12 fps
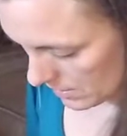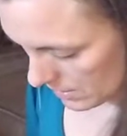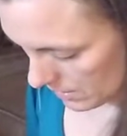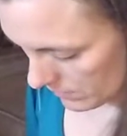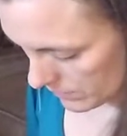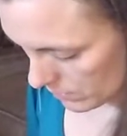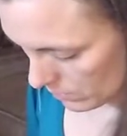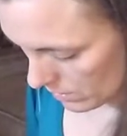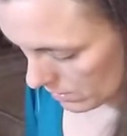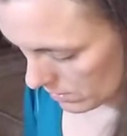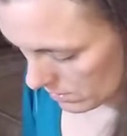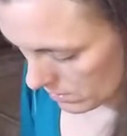of
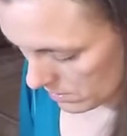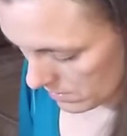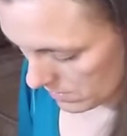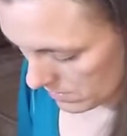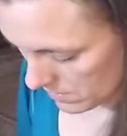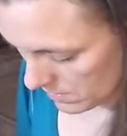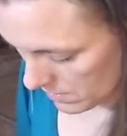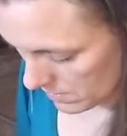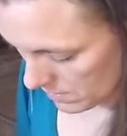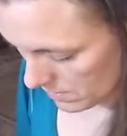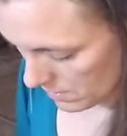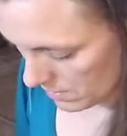Swords.
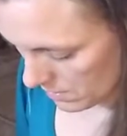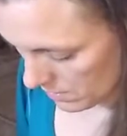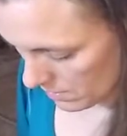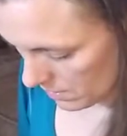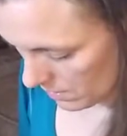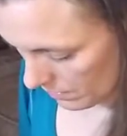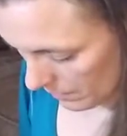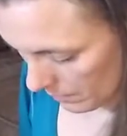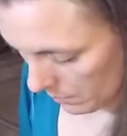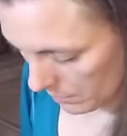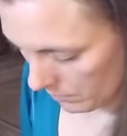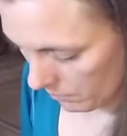All right,
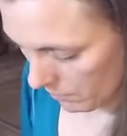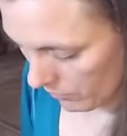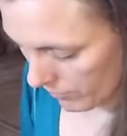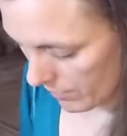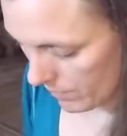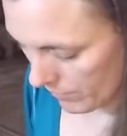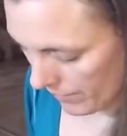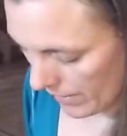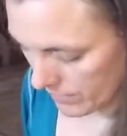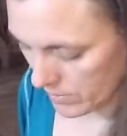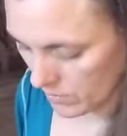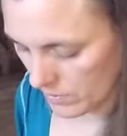well, we moved from a
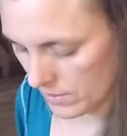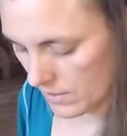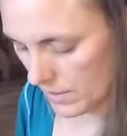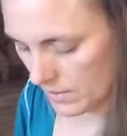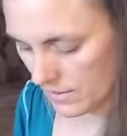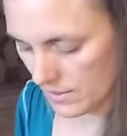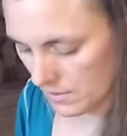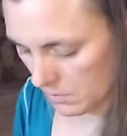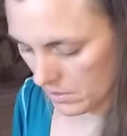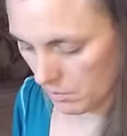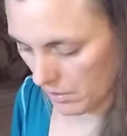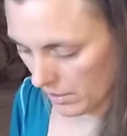5 to a 6. This was
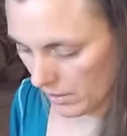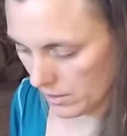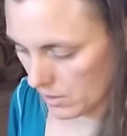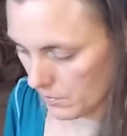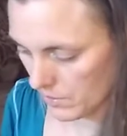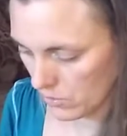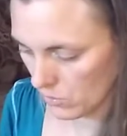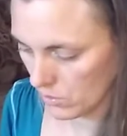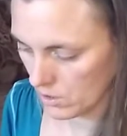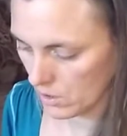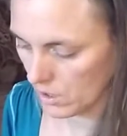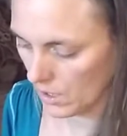a part of your spiritual
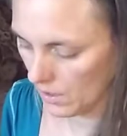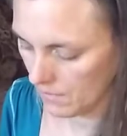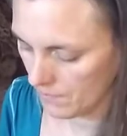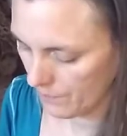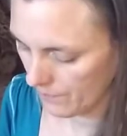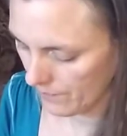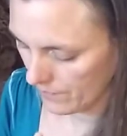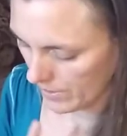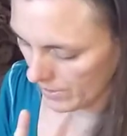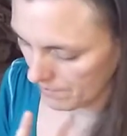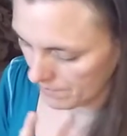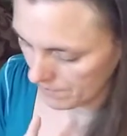journey,
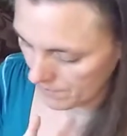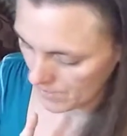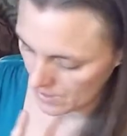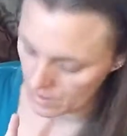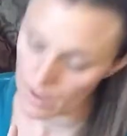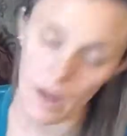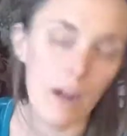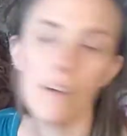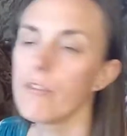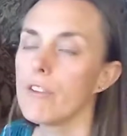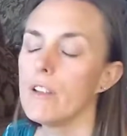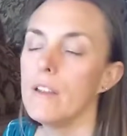right? The
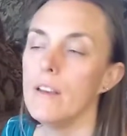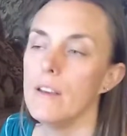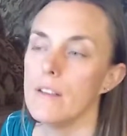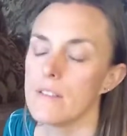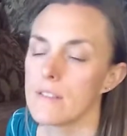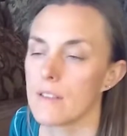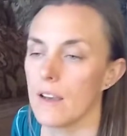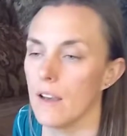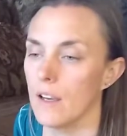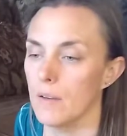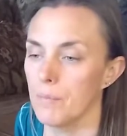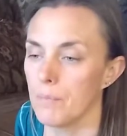Hierophant is
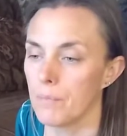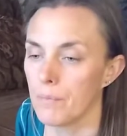kind